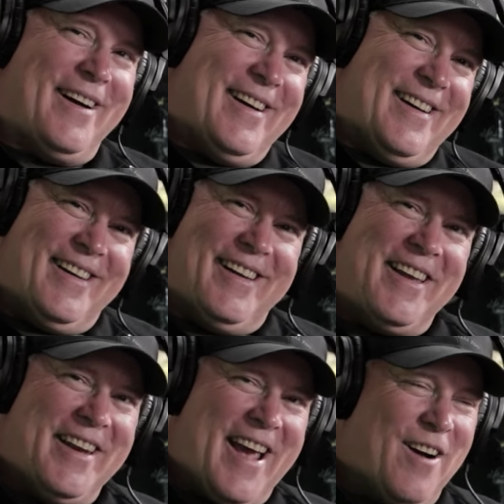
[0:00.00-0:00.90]

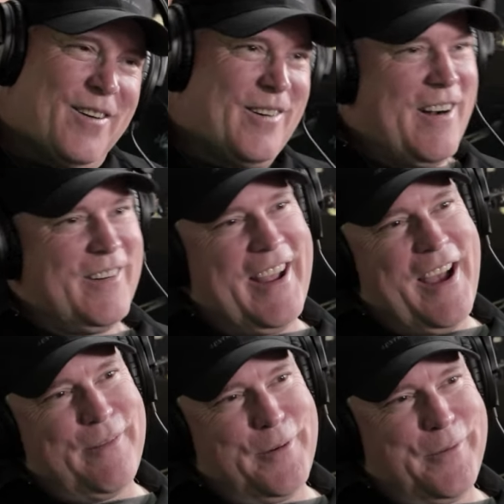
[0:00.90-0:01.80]
an hour and a
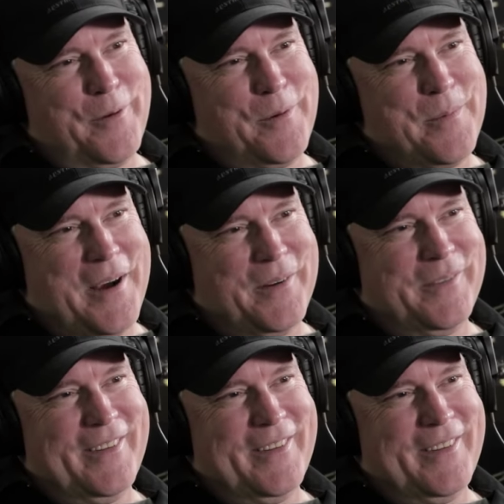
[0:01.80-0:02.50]
half or so about